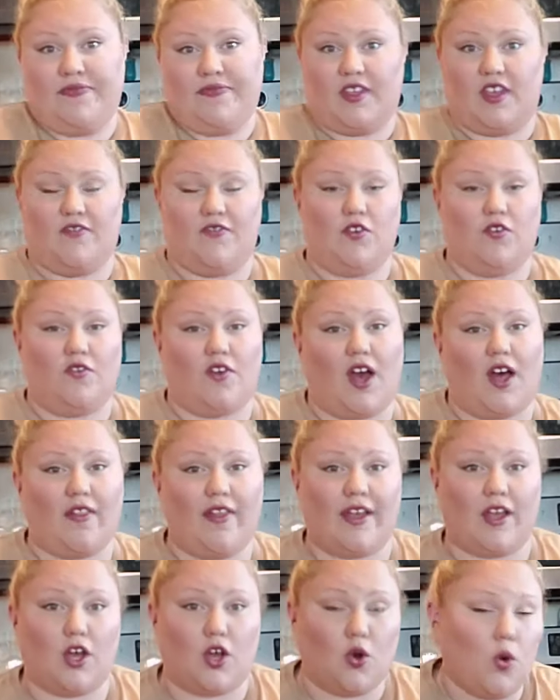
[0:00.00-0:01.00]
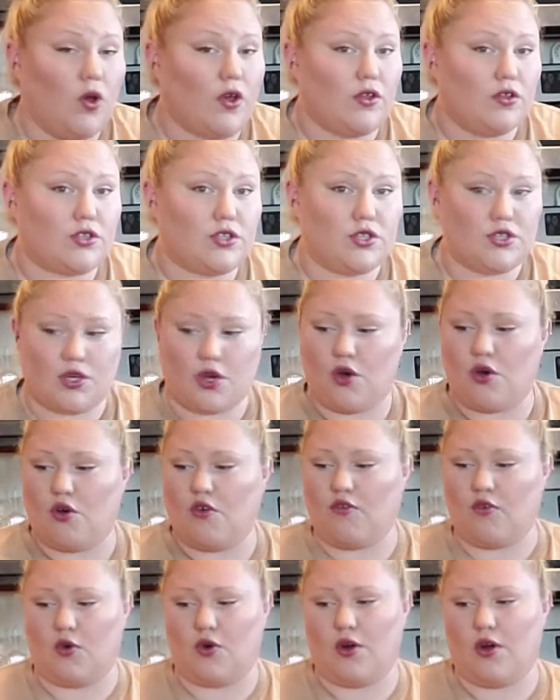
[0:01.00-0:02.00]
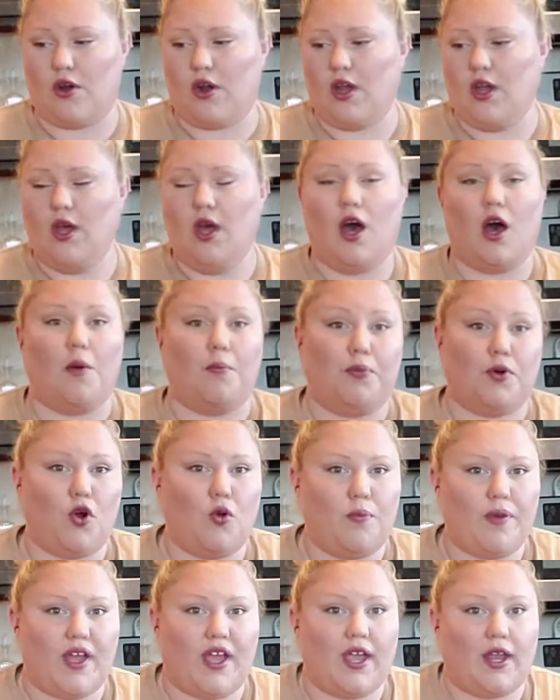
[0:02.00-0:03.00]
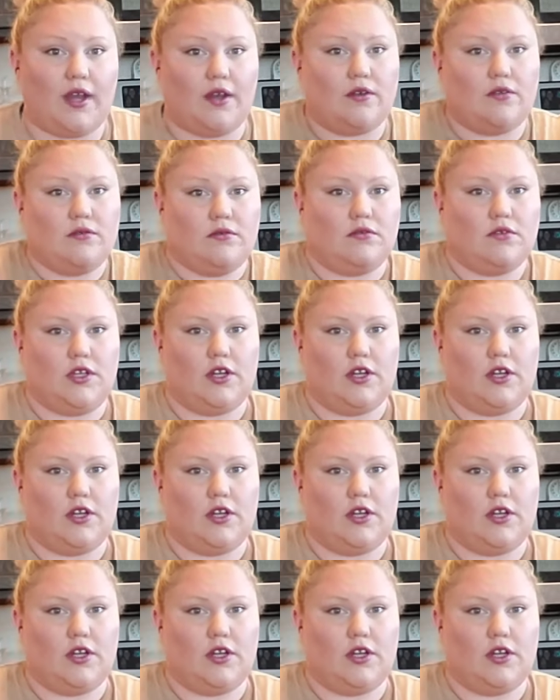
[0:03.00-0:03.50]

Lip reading: If you've got like a coil stove or a propane,